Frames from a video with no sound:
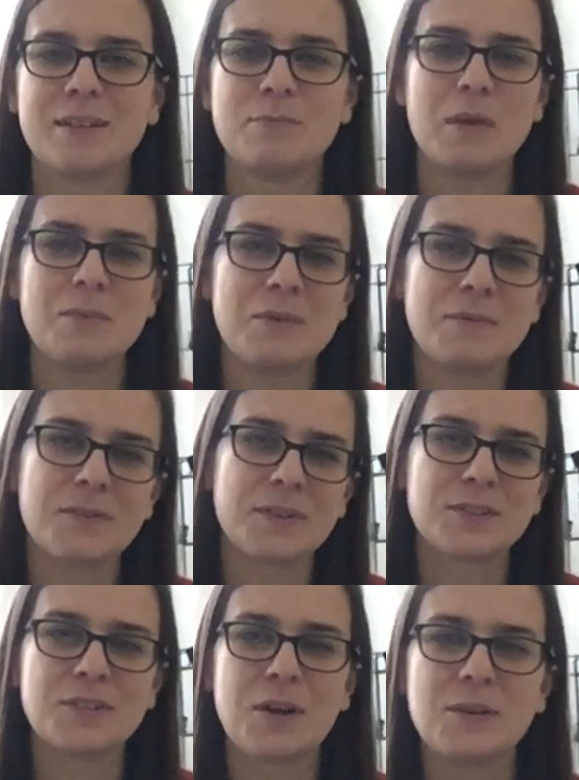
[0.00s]
maybe
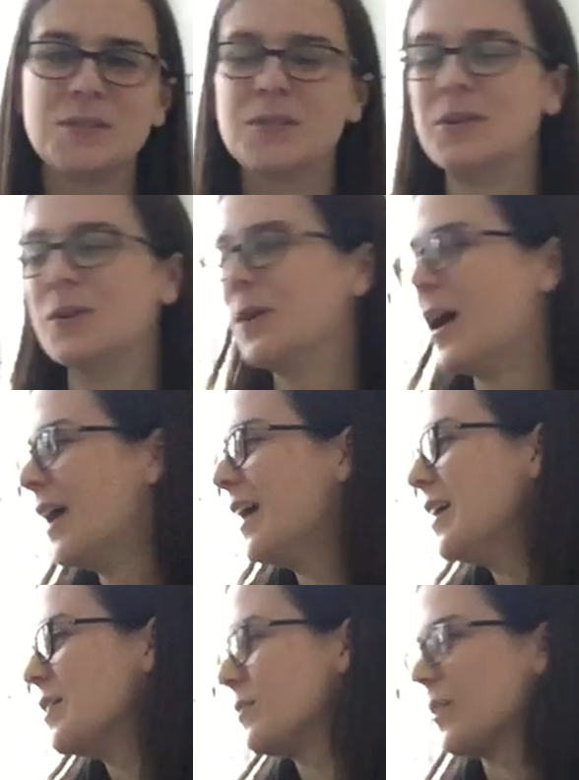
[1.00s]
first go-to
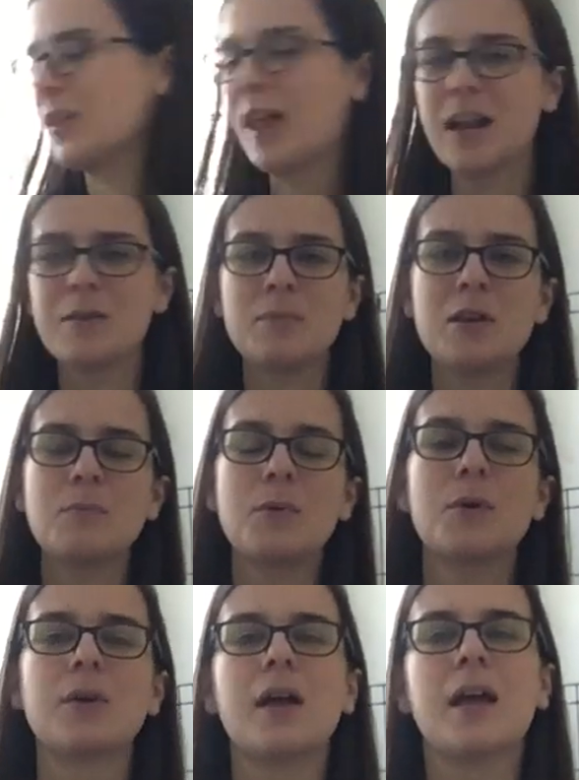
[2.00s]
for a lot of
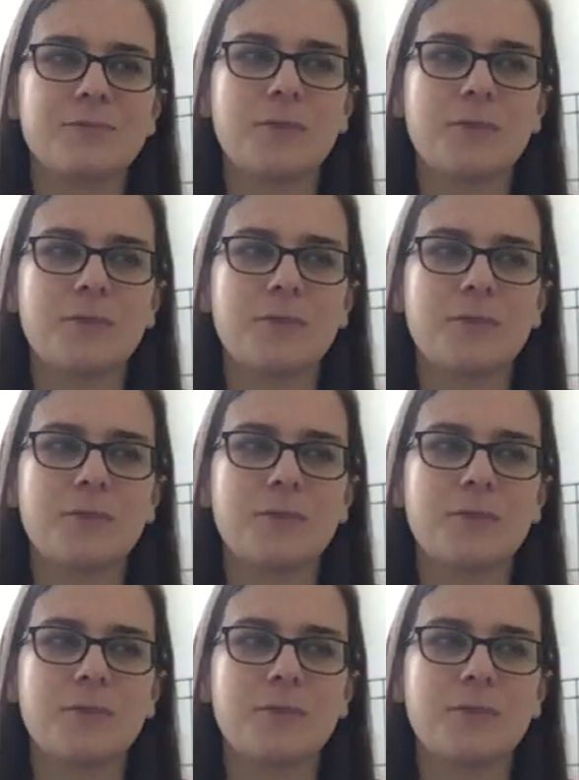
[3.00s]
people,